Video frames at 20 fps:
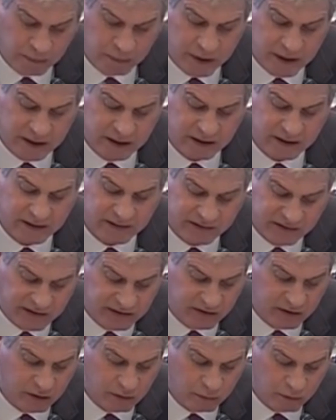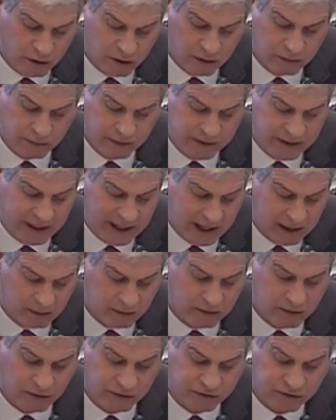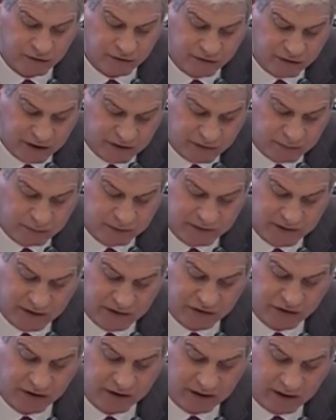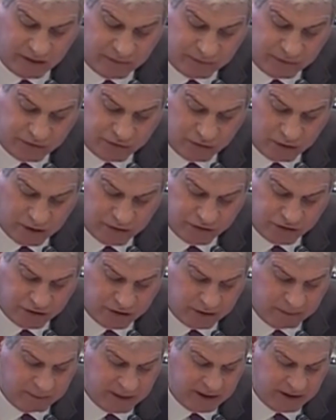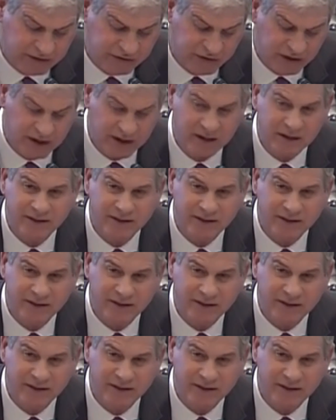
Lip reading: that we can continue to work with the Agriculture and Transportation and Infrastructure Committees